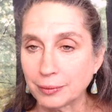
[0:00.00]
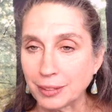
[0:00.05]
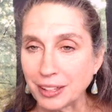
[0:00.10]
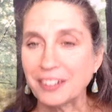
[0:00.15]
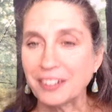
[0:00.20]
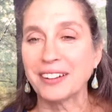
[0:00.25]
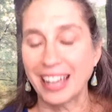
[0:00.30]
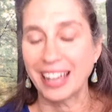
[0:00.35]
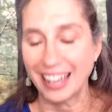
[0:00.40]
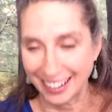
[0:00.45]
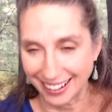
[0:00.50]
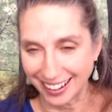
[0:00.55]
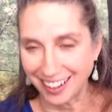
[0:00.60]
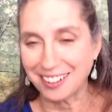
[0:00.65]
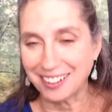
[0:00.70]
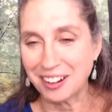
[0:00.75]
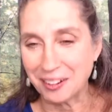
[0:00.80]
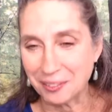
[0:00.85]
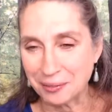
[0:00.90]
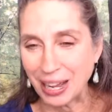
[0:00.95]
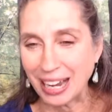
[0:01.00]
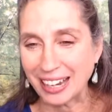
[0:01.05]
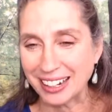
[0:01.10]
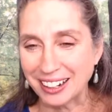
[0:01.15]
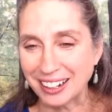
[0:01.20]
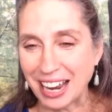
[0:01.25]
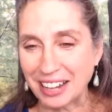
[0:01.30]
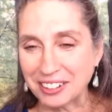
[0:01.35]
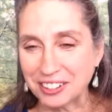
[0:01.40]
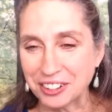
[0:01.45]
okay, I'll go back and
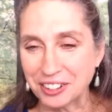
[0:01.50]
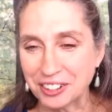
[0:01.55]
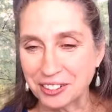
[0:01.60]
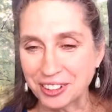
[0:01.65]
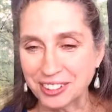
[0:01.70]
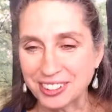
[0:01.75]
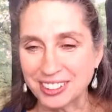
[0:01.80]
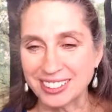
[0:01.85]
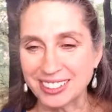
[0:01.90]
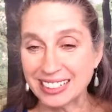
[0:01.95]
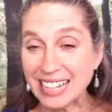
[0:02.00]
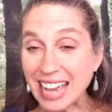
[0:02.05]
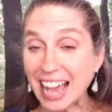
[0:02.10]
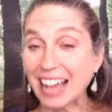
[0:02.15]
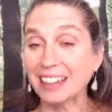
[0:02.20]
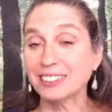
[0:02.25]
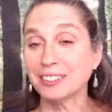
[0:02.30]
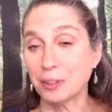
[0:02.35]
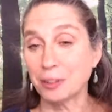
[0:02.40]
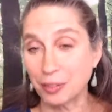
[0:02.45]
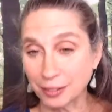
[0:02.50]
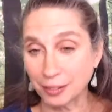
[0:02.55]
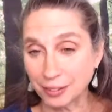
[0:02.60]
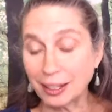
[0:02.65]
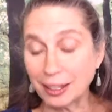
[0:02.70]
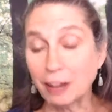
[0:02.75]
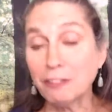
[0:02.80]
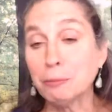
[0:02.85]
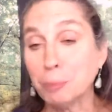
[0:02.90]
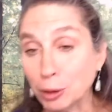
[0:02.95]
answer your question. Yeah, so
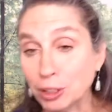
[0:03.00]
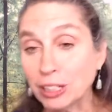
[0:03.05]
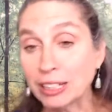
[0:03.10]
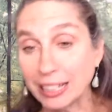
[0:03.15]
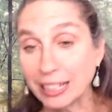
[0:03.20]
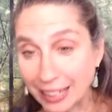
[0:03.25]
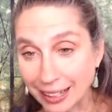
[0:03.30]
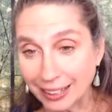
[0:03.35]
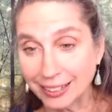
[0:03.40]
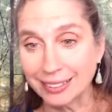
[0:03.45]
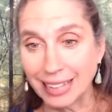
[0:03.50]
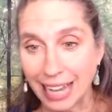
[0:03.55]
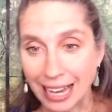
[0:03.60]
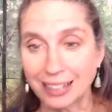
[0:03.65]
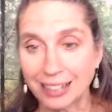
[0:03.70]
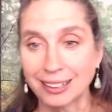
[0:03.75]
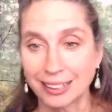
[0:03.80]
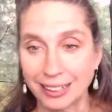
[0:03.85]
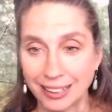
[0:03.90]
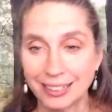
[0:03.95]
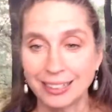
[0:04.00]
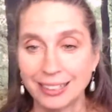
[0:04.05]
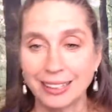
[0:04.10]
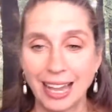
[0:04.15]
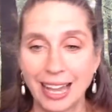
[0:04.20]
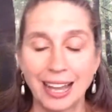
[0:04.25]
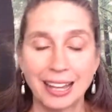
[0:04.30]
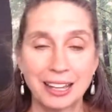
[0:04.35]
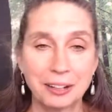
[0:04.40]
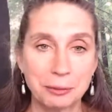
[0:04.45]
self-bullying, exactly.
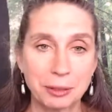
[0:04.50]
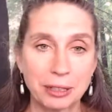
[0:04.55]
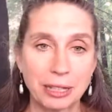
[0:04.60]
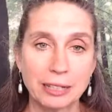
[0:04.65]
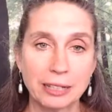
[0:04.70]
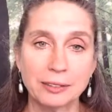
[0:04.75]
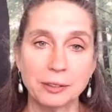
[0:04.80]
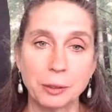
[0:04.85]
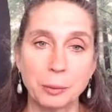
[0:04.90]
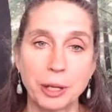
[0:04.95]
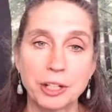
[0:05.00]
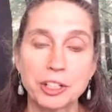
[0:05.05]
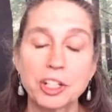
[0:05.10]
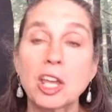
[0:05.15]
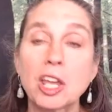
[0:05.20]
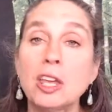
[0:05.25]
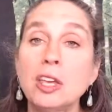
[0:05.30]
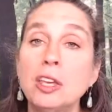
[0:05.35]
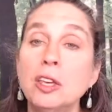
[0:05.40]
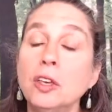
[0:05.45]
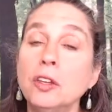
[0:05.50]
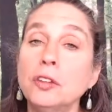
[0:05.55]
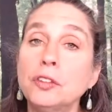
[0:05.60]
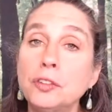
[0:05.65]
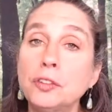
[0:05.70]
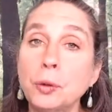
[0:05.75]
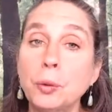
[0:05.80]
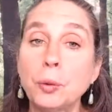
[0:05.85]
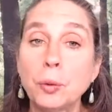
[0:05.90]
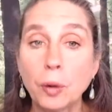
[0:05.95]
Yeah, I can relate so much.
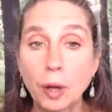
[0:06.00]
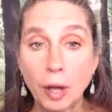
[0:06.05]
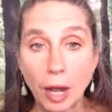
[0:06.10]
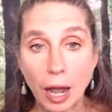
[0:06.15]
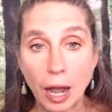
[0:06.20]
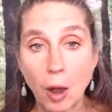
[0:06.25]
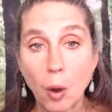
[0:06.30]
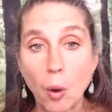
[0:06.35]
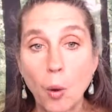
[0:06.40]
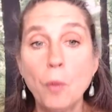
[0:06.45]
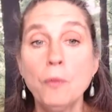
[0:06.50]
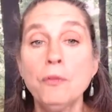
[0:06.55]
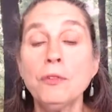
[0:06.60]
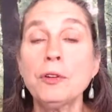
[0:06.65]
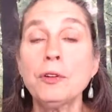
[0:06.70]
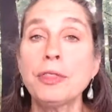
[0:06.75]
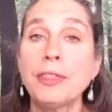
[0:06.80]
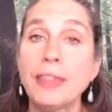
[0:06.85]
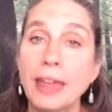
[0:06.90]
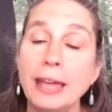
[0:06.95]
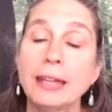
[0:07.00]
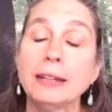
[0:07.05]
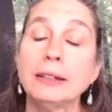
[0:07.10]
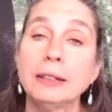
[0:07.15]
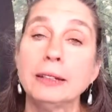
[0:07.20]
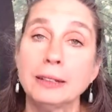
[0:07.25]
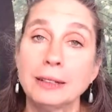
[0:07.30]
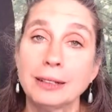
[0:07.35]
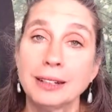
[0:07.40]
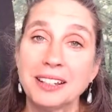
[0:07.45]
So over
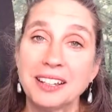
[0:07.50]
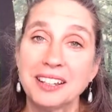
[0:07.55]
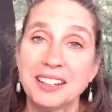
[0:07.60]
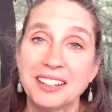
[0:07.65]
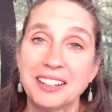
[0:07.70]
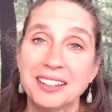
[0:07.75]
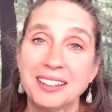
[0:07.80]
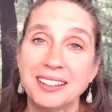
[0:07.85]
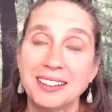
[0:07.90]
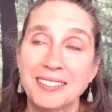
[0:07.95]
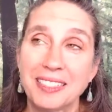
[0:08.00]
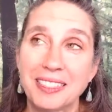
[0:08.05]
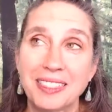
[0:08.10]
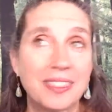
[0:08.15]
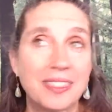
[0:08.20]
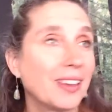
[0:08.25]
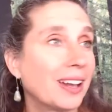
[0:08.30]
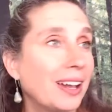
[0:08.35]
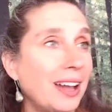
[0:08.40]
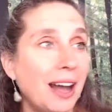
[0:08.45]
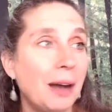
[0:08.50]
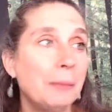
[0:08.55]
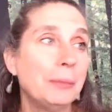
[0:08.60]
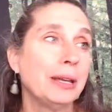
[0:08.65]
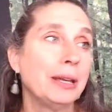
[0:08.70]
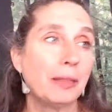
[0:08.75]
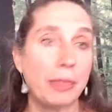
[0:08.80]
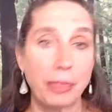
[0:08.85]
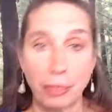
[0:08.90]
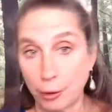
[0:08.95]
then the
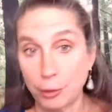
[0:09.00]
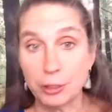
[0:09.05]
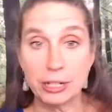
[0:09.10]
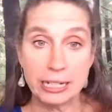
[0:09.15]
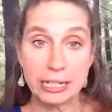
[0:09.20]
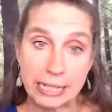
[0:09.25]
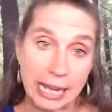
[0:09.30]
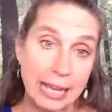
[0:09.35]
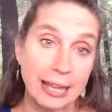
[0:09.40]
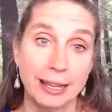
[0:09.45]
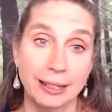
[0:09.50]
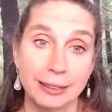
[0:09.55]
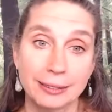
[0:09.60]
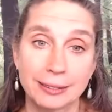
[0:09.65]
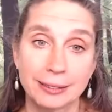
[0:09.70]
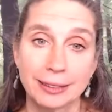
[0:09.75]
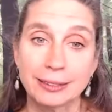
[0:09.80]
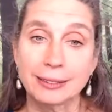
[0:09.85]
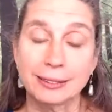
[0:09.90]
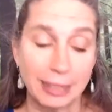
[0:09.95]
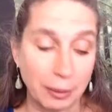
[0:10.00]
coming 30 days, let's say,